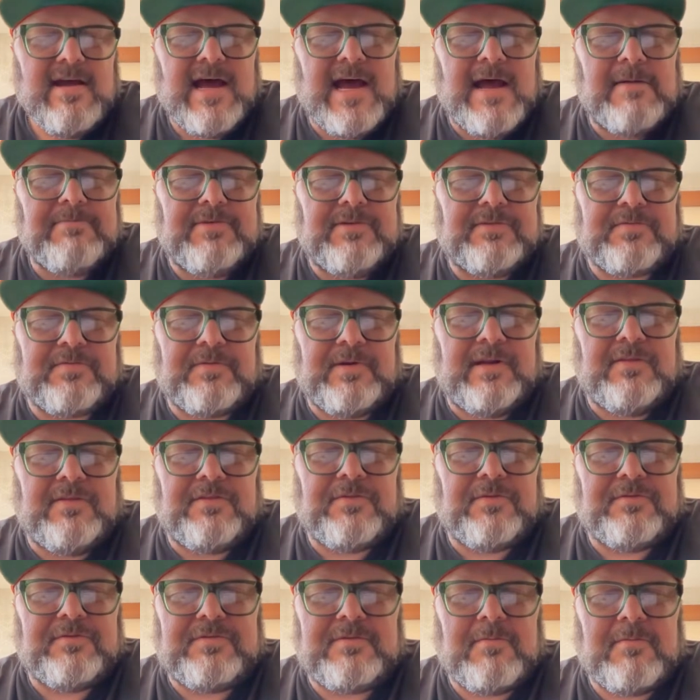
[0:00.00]
I'm just reading
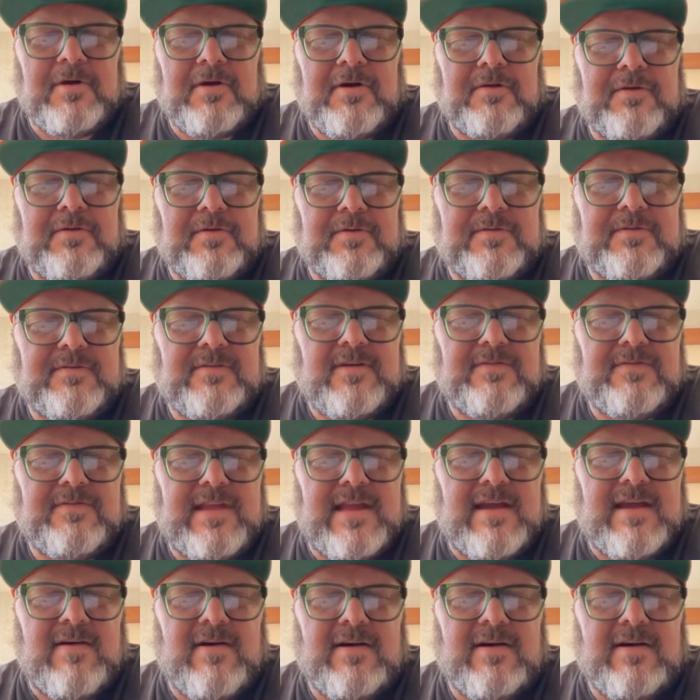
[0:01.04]
through some articles and stuff now.